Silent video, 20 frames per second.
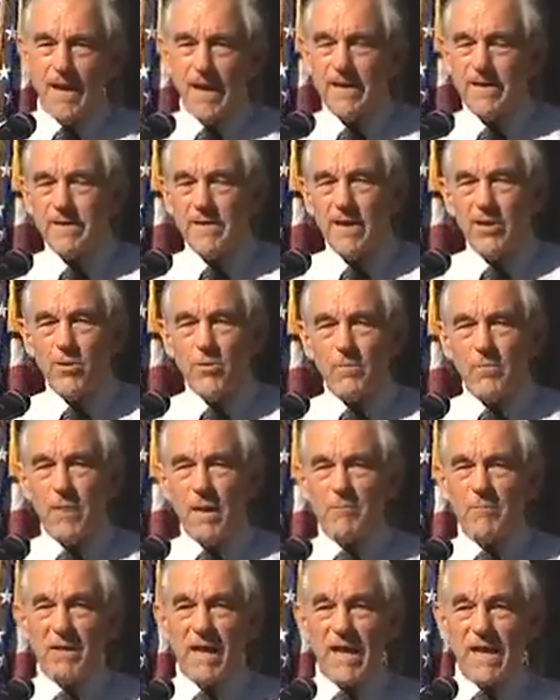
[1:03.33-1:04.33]
I don't know,
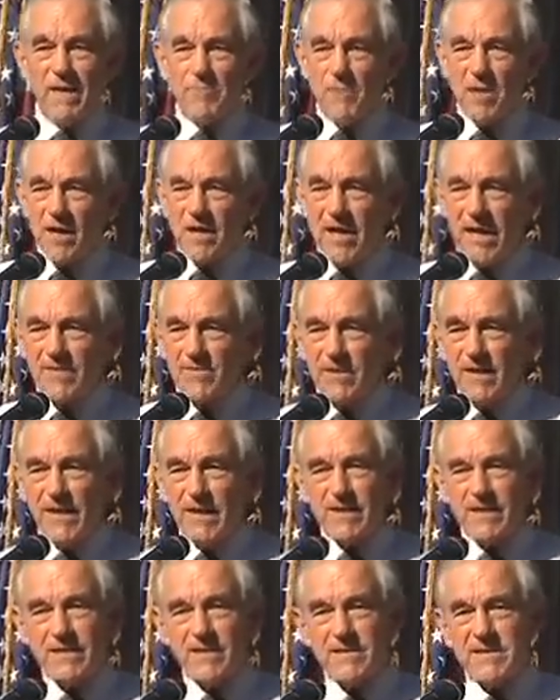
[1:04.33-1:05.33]
but I am not
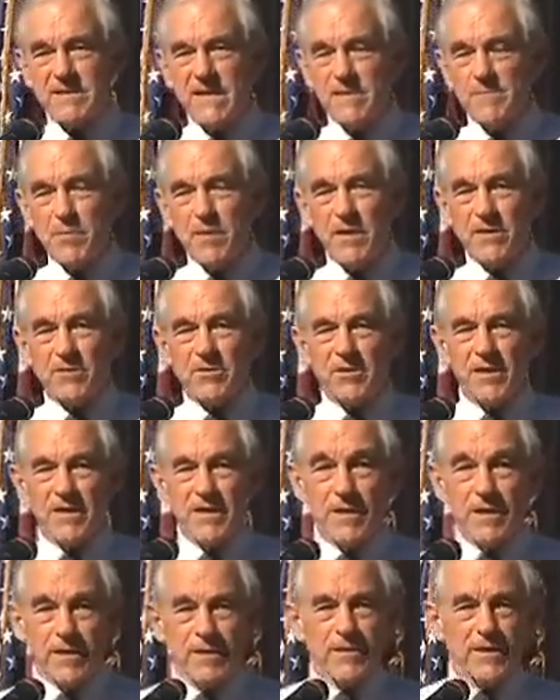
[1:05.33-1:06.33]
advocating the same
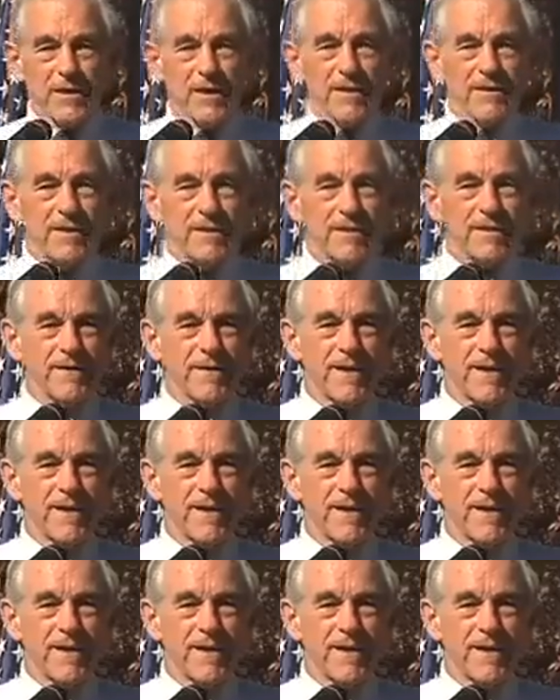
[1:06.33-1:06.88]
penalty yet.